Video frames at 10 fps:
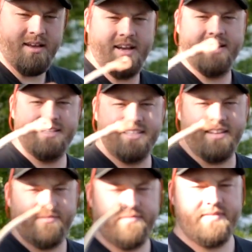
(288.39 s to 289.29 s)
that's it.
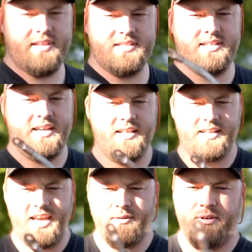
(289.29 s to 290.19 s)
This is the end of the
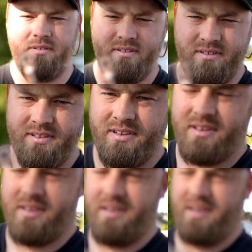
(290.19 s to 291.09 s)
cable.
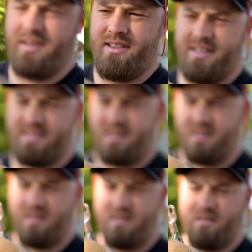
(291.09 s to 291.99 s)
And that's
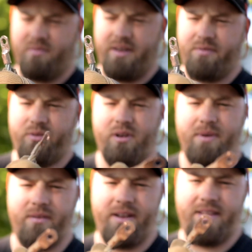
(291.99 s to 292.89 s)
all we have to worry
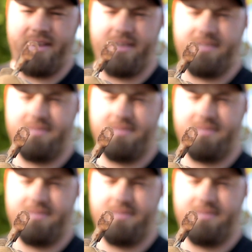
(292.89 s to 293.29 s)
about right there.